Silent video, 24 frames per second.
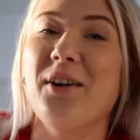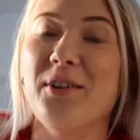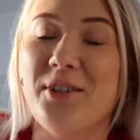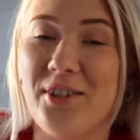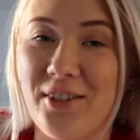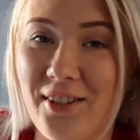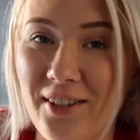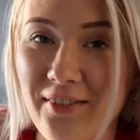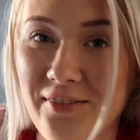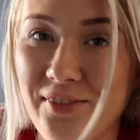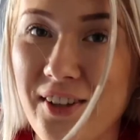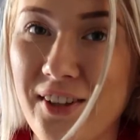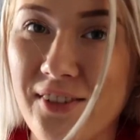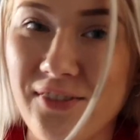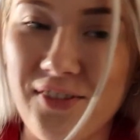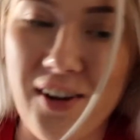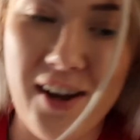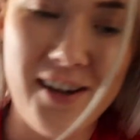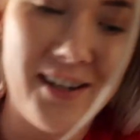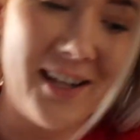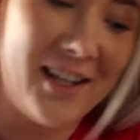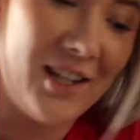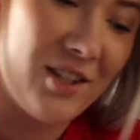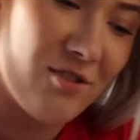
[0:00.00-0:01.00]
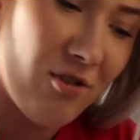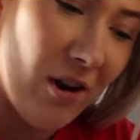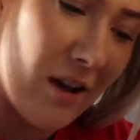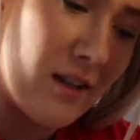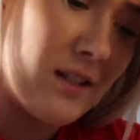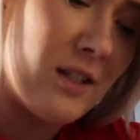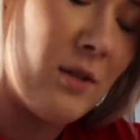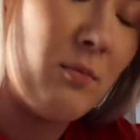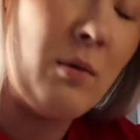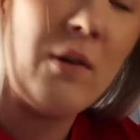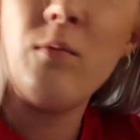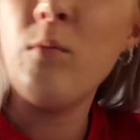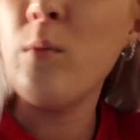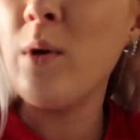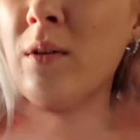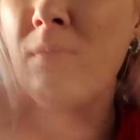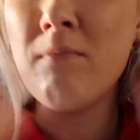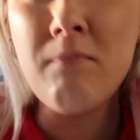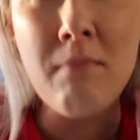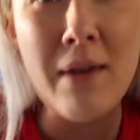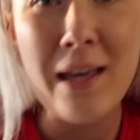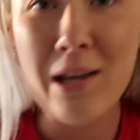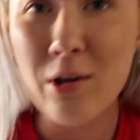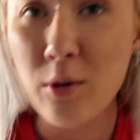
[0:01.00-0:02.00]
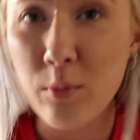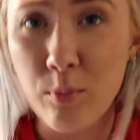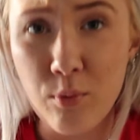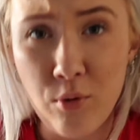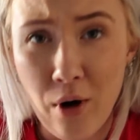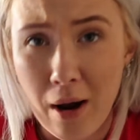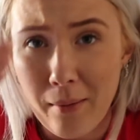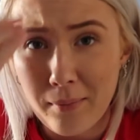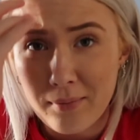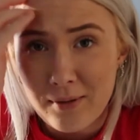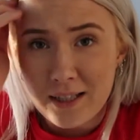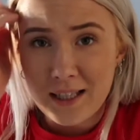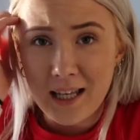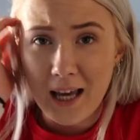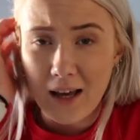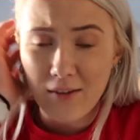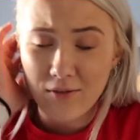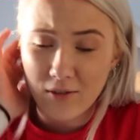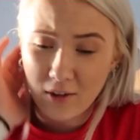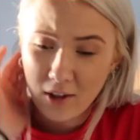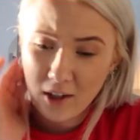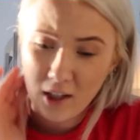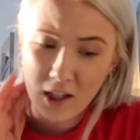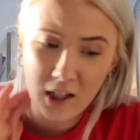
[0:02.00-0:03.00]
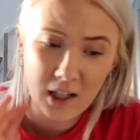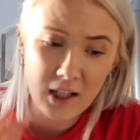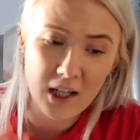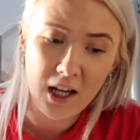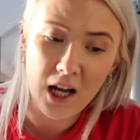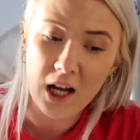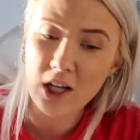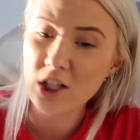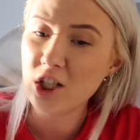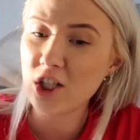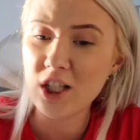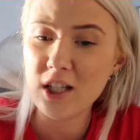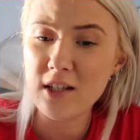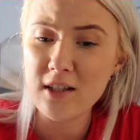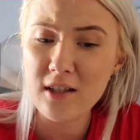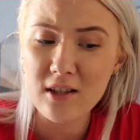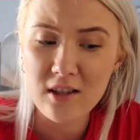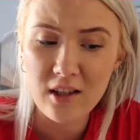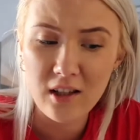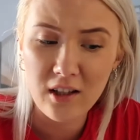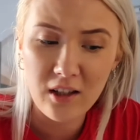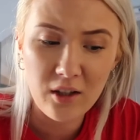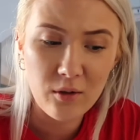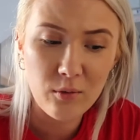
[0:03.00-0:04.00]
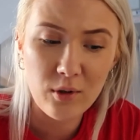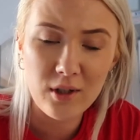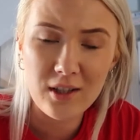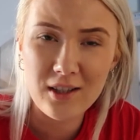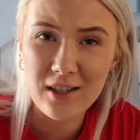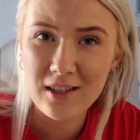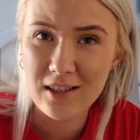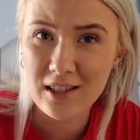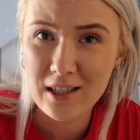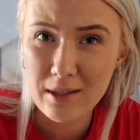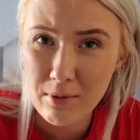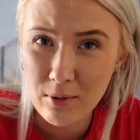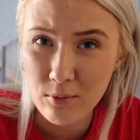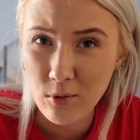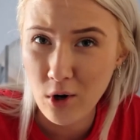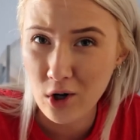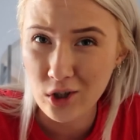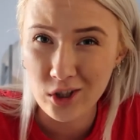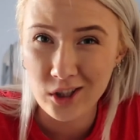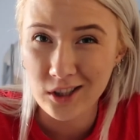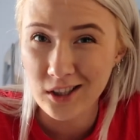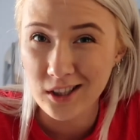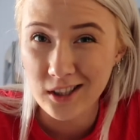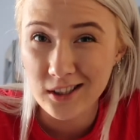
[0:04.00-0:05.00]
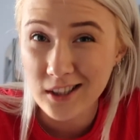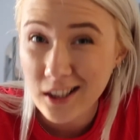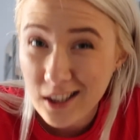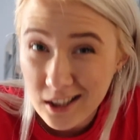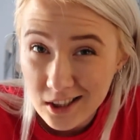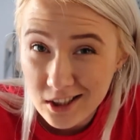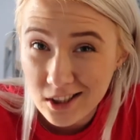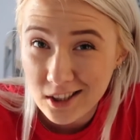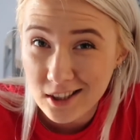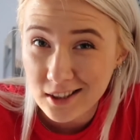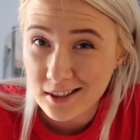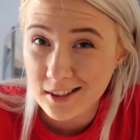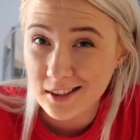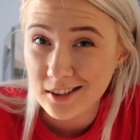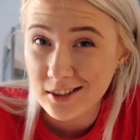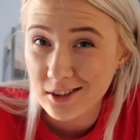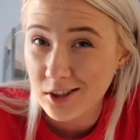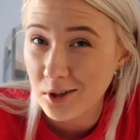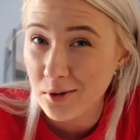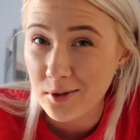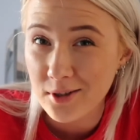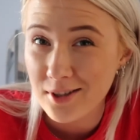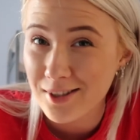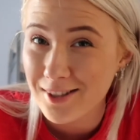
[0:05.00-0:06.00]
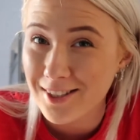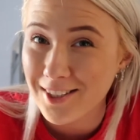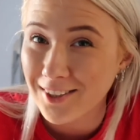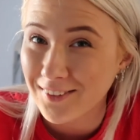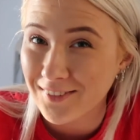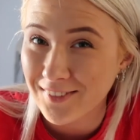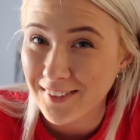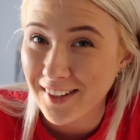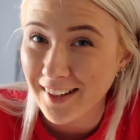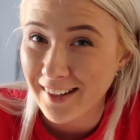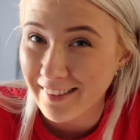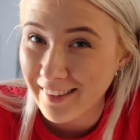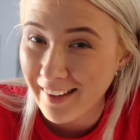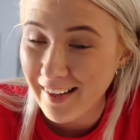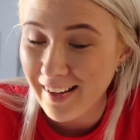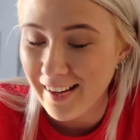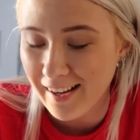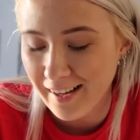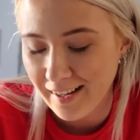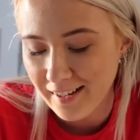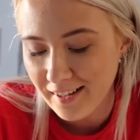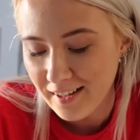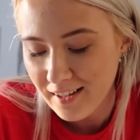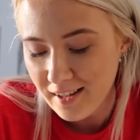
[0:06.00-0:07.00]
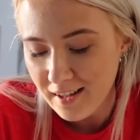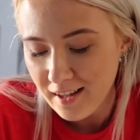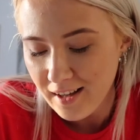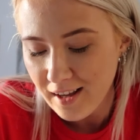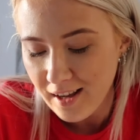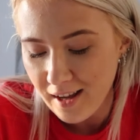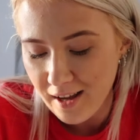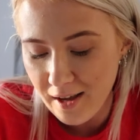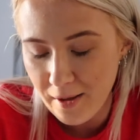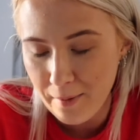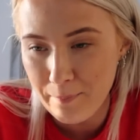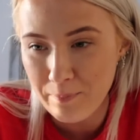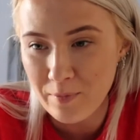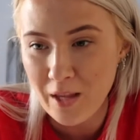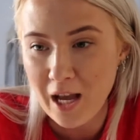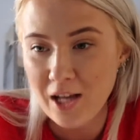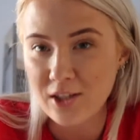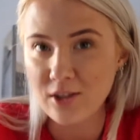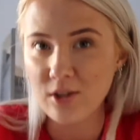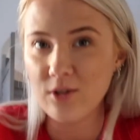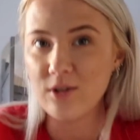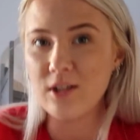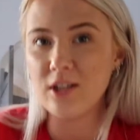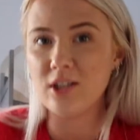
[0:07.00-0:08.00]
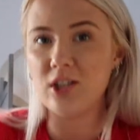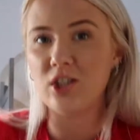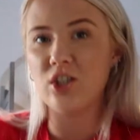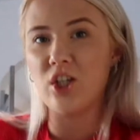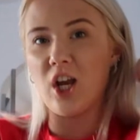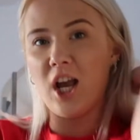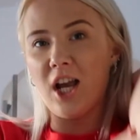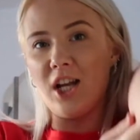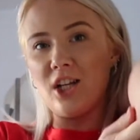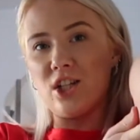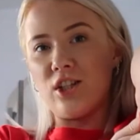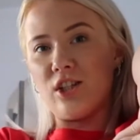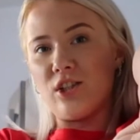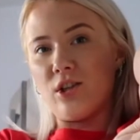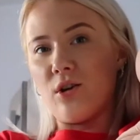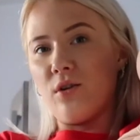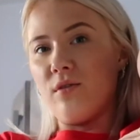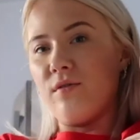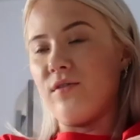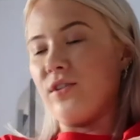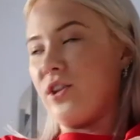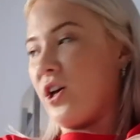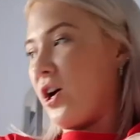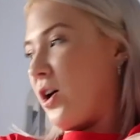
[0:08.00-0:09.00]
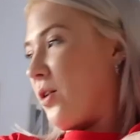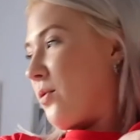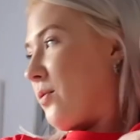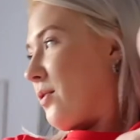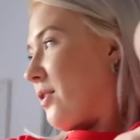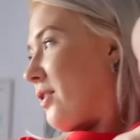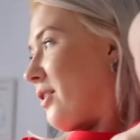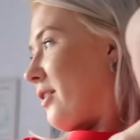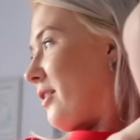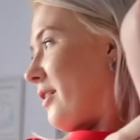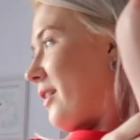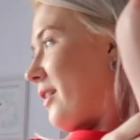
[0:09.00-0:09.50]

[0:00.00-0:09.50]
I just didn't think you'd find it interesting. With meal prep together, I just didn't think you wanted to see me washing the dishes and doing stuff like that. I do need to change this over though.